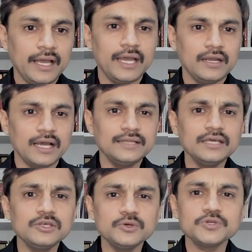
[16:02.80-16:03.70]
And I
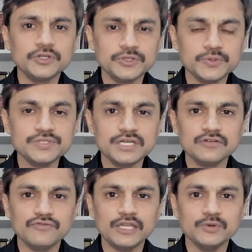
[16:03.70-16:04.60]
think you should use
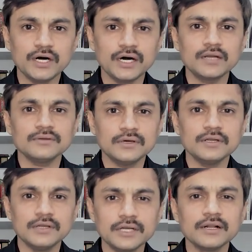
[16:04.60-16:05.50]
it when you are
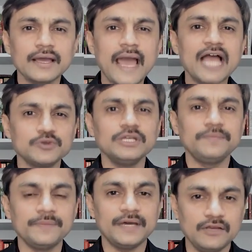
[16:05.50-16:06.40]
a little casually
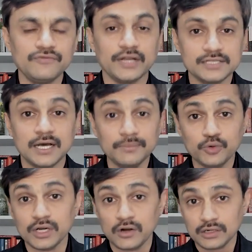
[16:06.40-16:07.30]
preparing for exam.
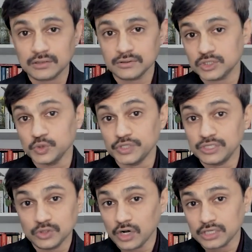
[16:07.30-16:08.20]
You are not
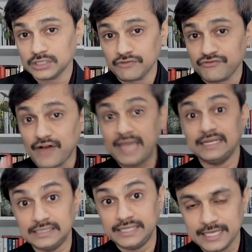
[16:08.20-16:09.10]
during not the
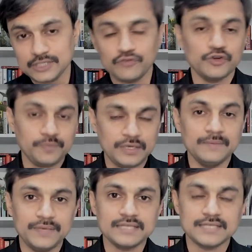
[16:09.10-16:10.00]
final days of your
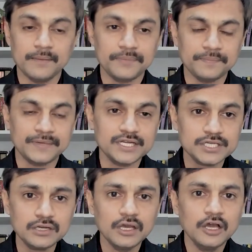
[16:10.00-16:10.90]
PMP exam
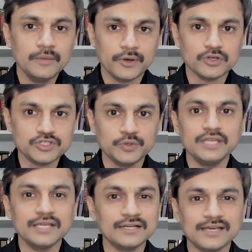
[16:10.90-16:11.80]
preparation, because
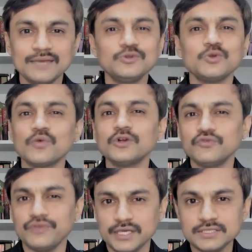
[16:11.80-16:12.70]
during that time, you don't want to
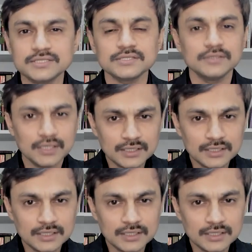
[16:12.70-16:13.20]
waste